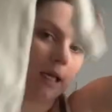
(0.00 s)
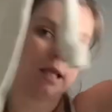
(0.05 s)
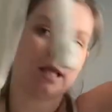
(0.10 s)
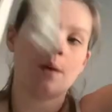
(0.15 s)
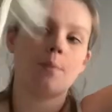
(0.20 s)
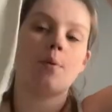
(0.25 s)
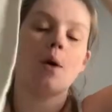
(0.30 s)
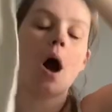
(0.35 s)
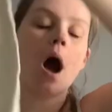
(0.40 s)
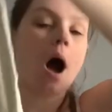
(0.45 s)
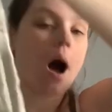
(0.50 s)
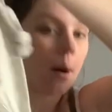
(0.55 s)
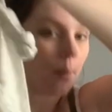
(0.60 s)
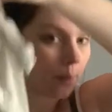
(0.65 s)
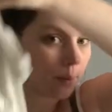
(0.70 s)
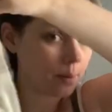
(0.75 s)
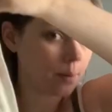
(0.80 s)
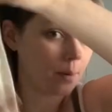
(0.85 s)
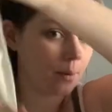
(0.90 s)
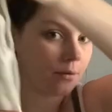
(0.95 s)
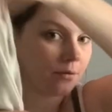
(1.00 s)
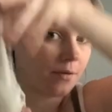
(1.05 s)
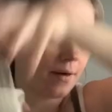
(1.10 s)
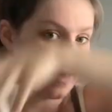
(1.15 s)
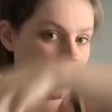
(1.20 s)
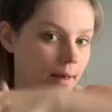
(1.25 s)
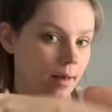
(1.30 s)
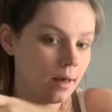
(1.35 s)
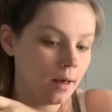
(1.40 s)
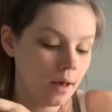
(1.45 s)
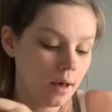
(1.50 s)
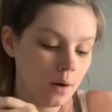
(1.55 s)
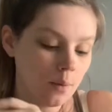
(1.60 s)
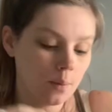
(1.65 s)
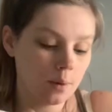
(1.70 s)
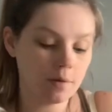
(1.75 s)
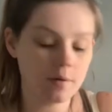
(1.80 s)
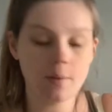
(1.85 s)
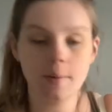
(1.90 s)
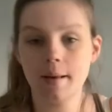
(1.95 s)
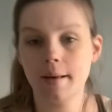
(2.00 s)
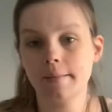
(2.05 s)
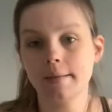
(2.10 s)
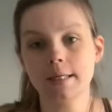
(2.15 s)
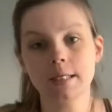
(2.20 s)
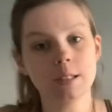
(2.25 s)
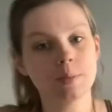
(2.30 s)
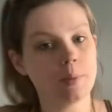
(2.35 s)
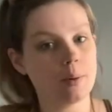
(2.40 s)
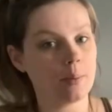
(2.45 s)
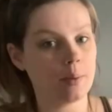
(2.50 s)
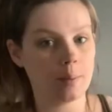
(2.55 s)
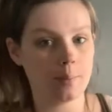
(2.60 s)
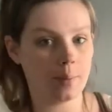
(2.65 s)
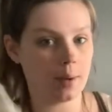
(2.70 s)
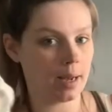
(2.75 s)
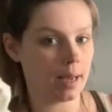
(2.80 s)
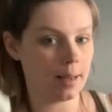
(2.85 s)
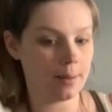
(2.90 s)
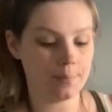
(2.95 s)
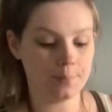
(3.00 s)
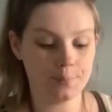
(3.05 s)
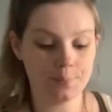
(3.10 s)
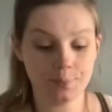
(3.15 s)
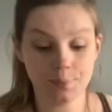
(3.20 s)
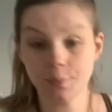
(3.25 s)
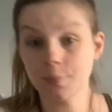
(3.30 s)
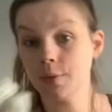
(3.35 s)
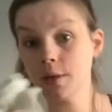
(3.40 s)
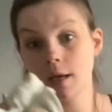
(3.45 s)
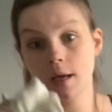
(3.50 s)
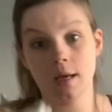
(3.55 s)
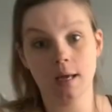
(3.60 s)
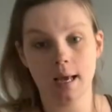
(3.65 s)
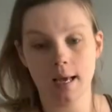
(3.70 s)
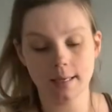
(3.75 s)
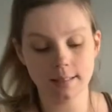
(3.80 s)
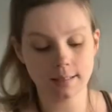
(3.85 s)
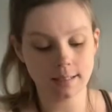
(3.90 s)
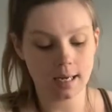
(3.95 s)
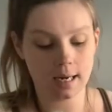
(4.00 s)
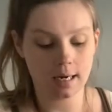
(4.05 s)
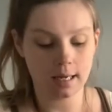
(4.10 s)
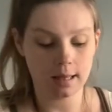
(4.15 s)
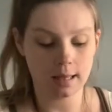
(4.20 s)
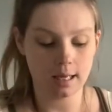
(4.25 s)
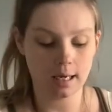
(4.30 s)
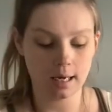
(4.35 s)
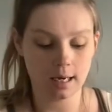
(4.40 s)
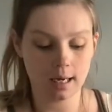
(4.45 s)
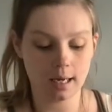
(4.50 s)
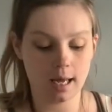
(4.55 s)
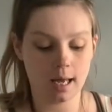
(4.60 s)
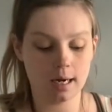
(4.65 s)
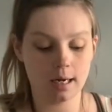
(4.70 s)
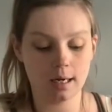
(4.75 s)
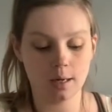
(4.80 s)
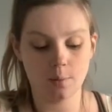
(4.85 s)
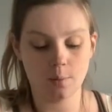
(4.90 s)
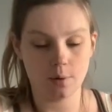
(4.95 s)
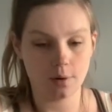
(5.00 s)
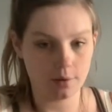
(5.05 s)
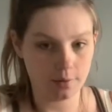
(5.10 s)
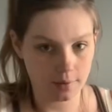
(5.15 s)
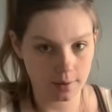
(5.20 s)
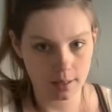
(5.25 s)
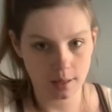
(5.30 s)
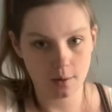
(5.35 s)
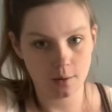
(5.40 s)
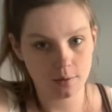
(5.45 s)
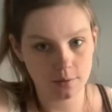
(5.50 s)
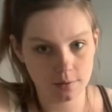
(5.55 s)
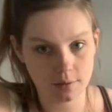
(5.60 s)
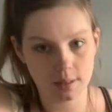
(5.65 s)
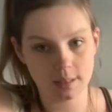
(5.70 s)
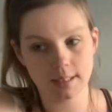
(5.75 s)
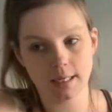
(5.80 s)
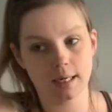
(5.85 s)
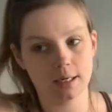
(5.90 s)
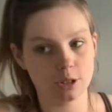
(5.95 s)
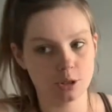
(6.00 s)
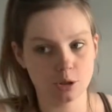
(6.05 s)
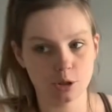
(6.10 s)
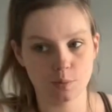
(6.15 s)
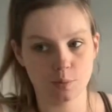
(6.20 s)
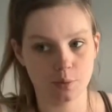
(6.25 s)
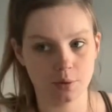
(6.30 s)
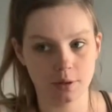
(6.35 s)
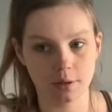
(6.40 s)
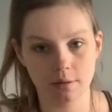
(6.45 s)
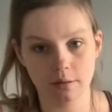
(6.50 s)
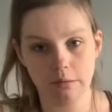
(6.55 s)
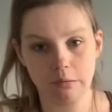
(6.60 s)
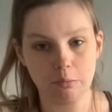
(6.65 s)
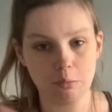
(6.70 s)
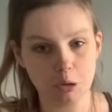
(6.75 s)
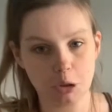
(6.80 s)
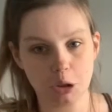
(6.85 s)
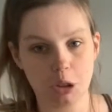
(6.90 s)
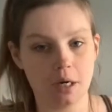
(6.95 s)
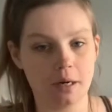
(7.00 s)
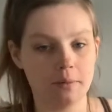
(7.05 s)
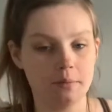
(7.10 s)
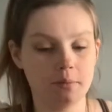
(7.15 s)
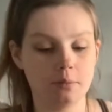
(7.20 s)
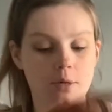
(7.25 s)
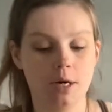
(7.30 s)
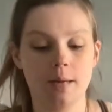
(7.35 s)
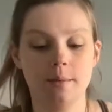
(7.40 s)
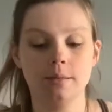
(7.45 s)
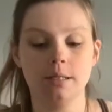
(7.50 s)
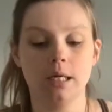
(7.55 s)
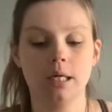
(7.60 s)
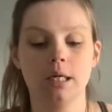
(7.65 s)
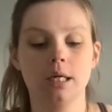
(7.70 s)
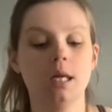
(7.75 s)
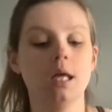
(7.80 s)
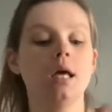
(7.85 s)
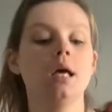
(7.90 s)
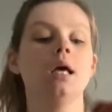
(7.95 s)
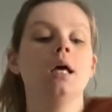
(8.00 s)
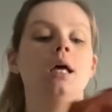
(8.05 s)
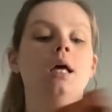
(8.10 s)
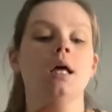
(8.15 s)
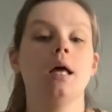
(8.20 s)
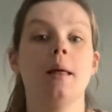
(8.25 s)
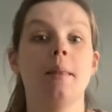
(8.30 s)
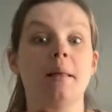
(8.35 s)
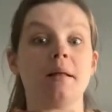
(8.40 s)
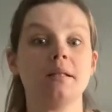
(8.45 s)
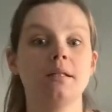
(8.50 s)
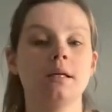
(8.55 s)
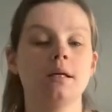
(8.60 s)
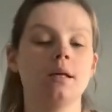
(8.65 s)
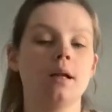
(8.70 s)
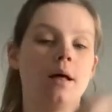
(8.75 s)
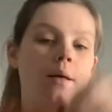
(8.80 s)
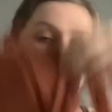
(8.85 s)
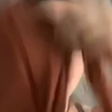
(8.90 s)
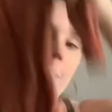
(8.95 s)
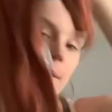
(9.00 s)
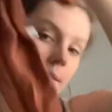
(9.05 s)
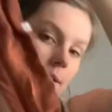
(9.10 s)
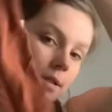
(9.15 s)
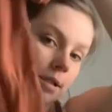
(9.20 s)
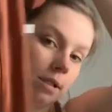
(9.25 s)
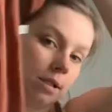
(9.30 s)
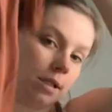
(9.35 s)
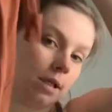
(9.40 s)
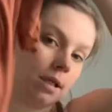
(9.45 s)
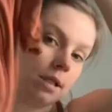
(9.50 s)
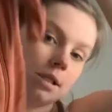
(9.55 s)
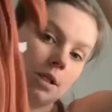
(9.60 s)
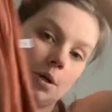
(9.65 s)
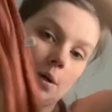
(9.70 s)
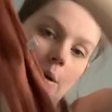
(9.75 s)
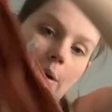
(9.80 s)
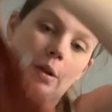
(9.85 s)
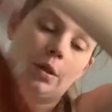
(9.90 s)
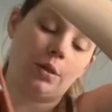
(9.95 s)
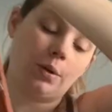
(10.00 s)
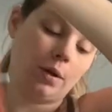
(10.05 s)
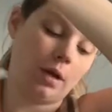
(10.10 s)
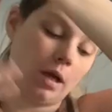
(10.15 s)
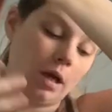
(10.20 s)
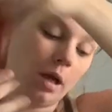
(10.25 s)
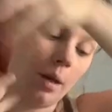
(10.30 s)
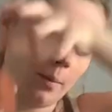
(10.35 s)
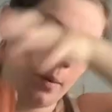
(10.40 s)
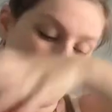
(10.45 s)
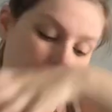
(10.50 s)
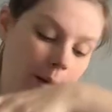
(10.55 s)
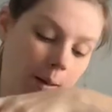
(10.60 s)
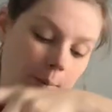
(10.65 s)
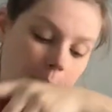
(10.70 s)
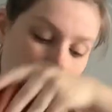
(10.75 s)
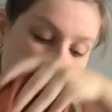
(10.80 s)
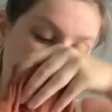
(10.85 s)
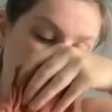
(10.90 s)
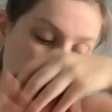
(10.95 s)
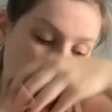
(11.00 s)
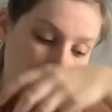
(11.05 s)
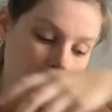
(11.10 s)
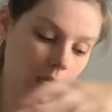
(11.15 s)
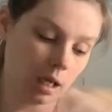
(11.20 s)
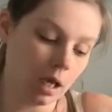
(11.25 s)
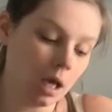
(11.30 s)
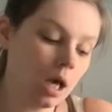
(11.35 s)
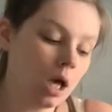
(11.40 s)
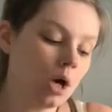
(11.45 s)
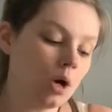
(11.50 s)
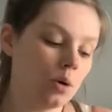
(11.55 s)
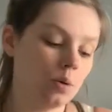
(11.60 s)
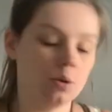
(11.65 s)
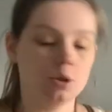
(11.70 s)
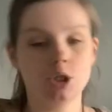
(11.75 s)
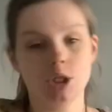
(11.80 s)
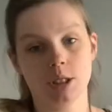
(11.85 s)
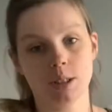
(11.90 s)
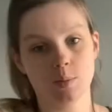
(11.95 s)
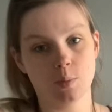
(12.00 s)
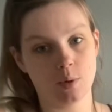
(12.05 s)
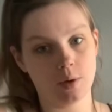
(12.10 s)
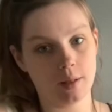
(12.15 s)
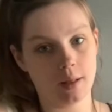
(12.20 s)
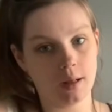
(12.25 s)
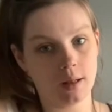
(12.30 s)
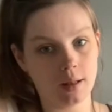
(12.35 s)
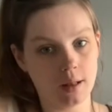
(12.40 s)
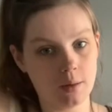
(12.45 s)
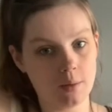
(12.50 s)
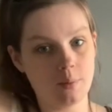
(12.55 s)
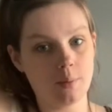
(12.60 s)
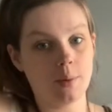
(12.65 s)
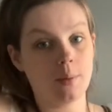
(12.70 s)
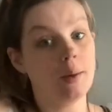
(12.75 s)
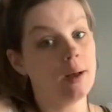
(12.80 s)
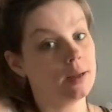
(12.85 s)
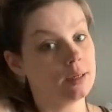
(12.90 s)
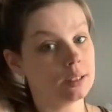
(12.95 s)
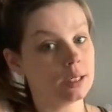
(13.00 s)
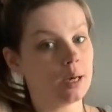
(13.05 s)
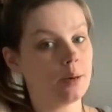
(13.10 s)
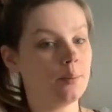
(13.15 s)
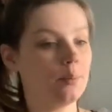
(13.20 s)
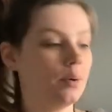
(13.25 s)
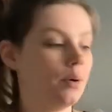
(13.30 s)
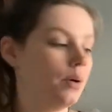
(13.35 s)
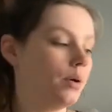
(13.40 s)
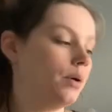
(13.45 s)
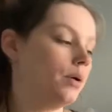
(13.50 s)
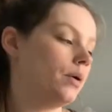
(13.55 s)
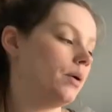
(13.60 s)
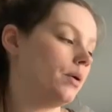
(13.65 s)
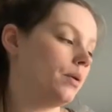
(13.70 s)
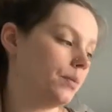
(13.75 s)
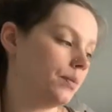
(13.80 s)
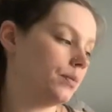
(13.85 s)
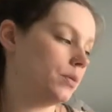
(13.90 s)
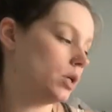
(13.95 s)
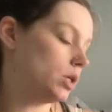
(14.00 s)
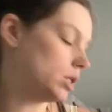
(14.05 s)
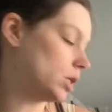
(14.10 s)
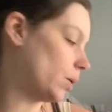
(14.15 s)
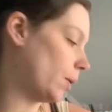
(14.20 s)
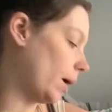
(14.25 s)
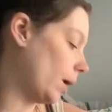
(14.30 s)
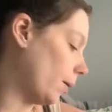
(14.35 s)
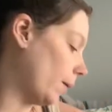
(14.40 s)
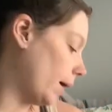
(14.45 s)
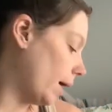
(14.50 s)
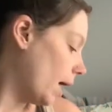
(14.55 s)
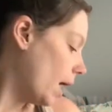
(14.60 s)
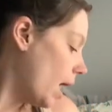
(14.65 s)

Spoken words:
that probably won't fit one of our babies, but we bring it in case kind of thing. Kennedy wore it like the second she was born, was crammed in, and that's it. And then this is like 0 to 3 by Bambi and Birdie, which is more likely what we'll end up using right away.